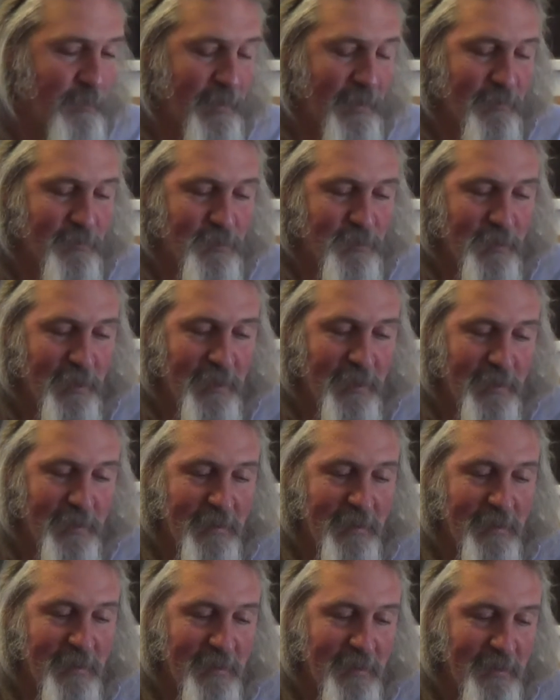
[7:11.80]
me have trial."
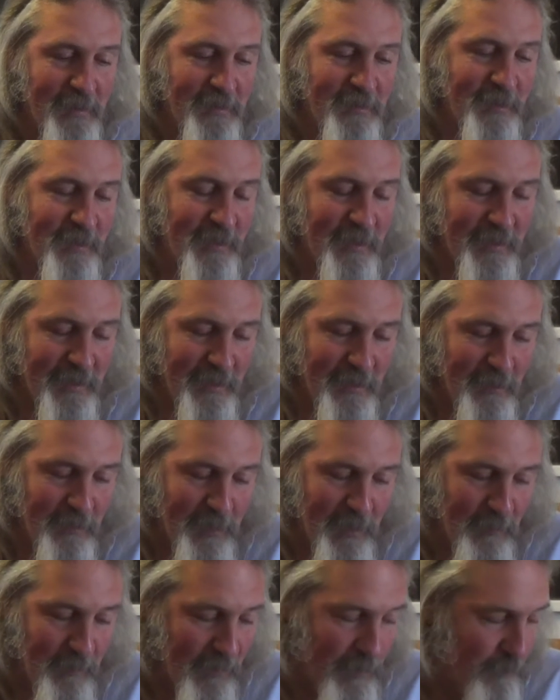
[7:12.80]
Da, da, da. I said, "Yeah, yeah,
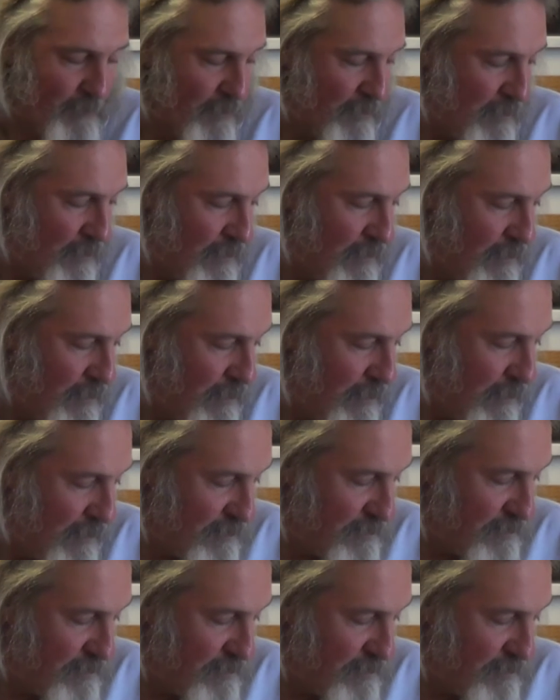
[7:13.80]
okay, ma'am." I